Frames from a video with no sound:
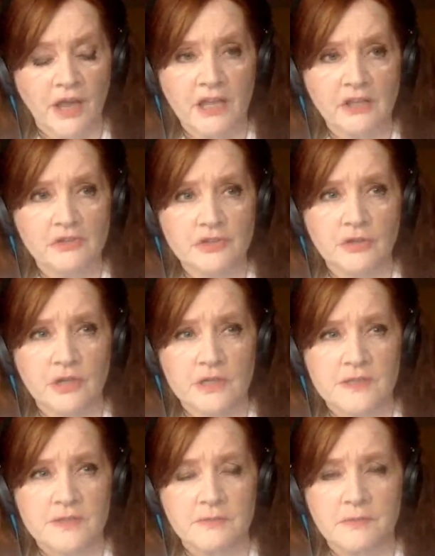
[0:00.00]
the nature
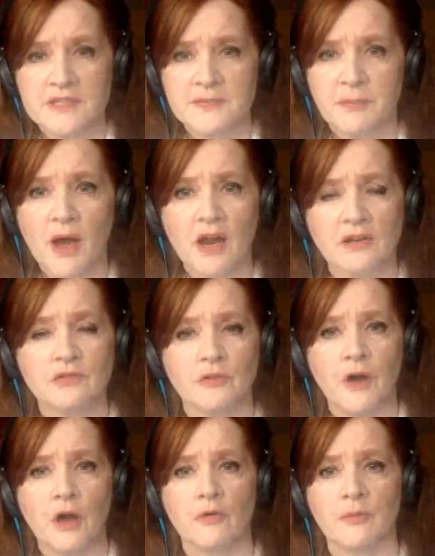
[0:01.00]
is
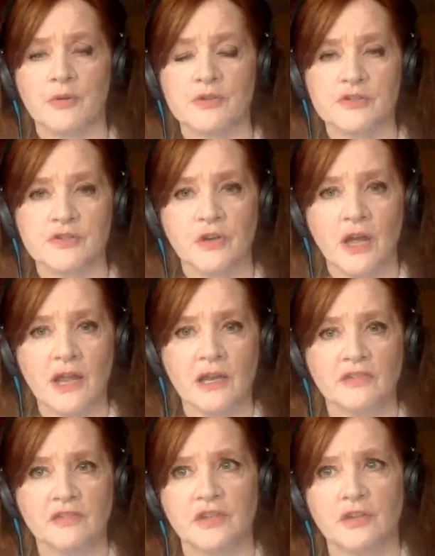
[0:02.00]
part of our
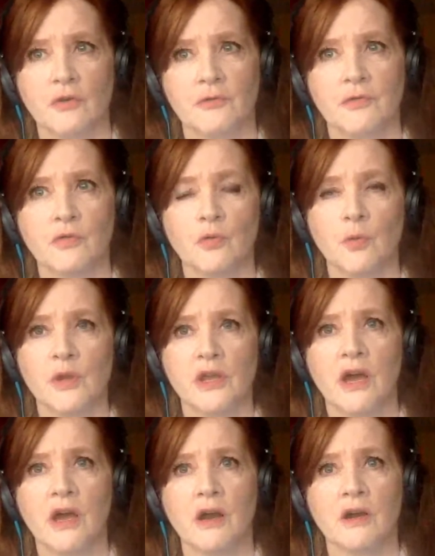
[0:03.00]
personality, of who
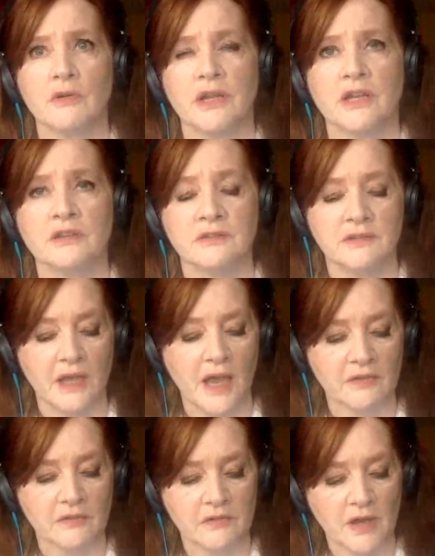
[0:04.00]
we are,
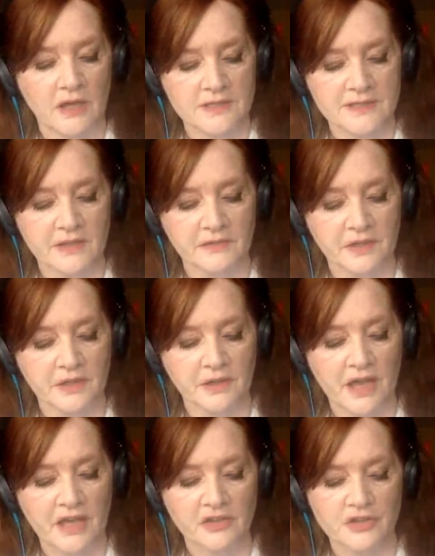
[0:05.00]
and
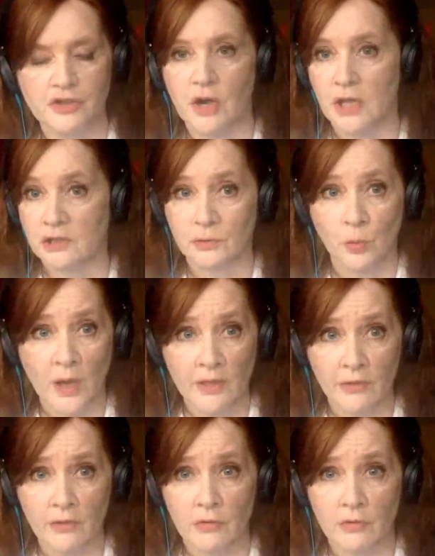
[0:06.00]
Icelandic nature and
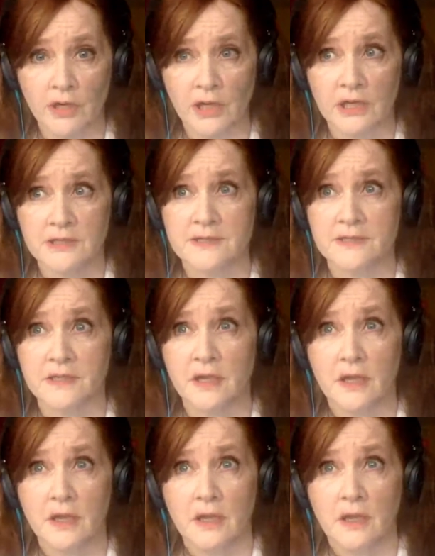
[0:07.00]
weather
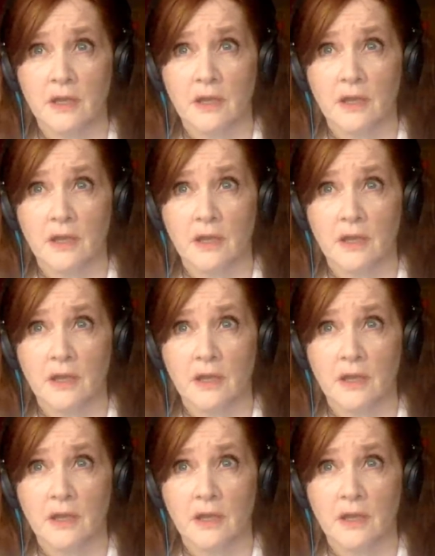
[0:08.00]
is